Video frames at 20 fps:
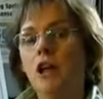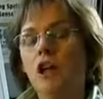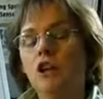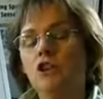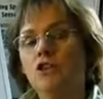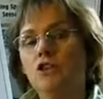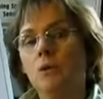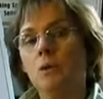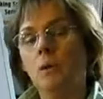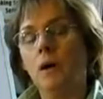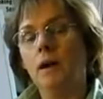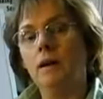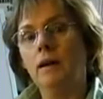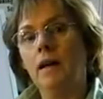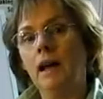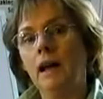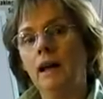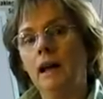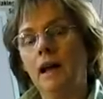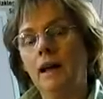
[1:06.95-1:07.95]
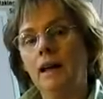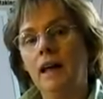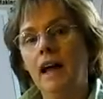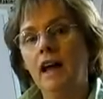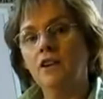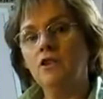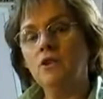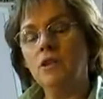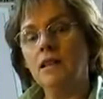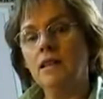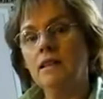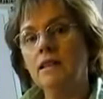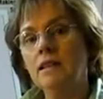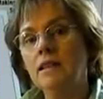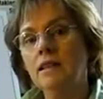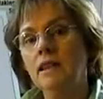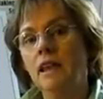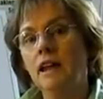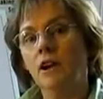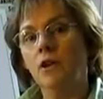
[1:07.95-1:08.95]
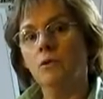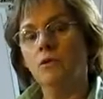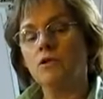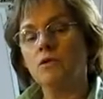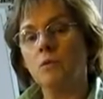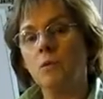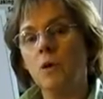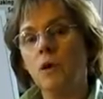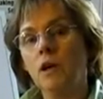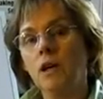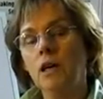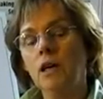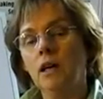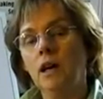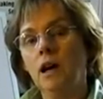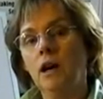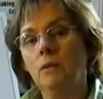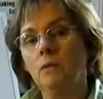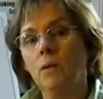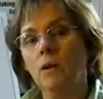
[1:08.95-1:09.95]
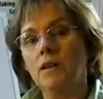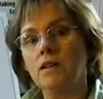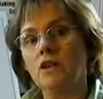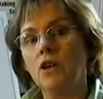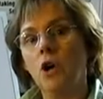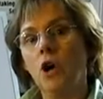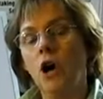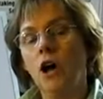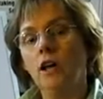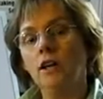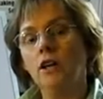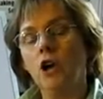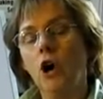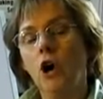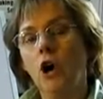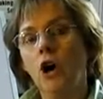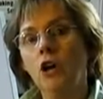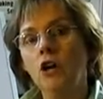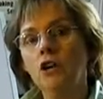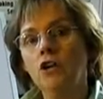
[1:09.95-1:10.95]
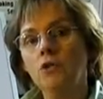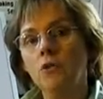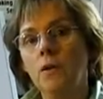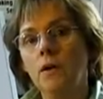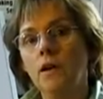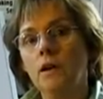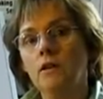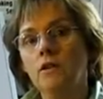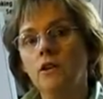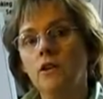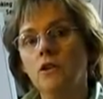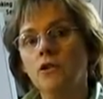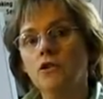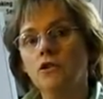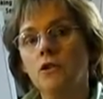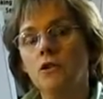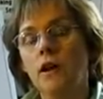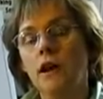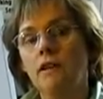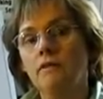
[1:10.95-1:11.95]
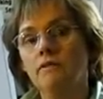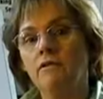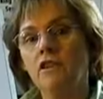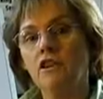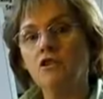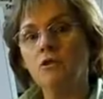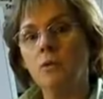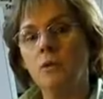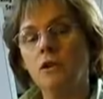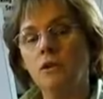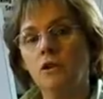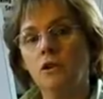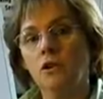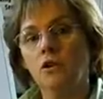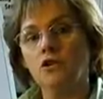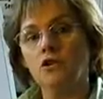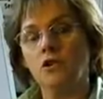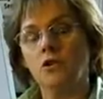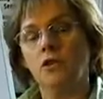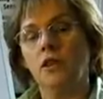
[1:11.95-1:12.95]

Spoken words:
So what I actually did there was working on what's called auditory closure and visual closure.